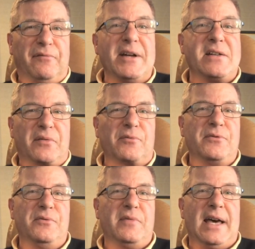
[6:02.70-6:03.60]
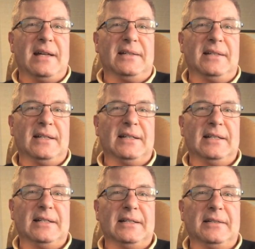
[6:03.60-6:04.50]
fight through that,
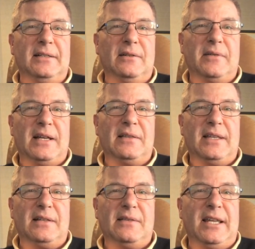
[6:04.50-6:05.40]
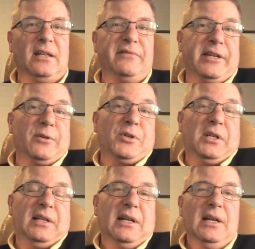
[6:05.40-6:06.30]
that negative
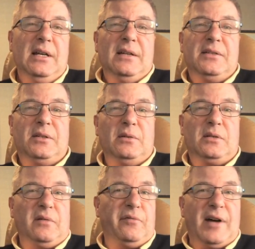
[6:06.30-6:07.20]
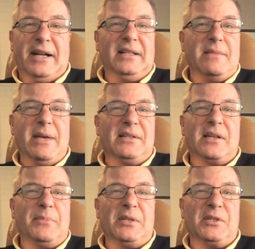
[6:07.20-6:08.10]
energy to finally make something